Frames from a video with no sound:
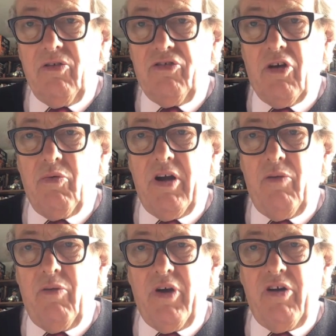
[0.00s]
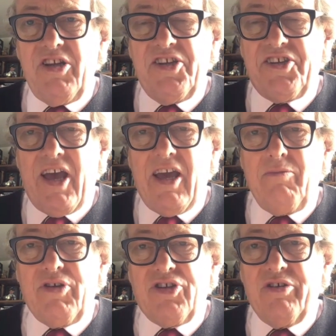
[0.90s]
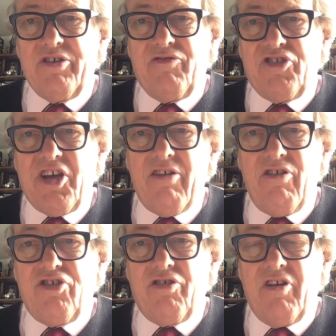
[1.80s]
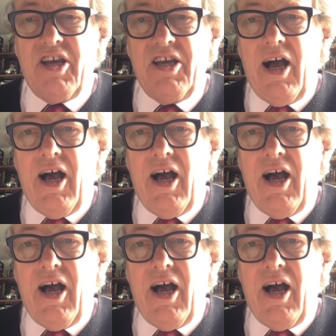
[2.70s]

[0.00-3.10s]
So we're in the same sort of territory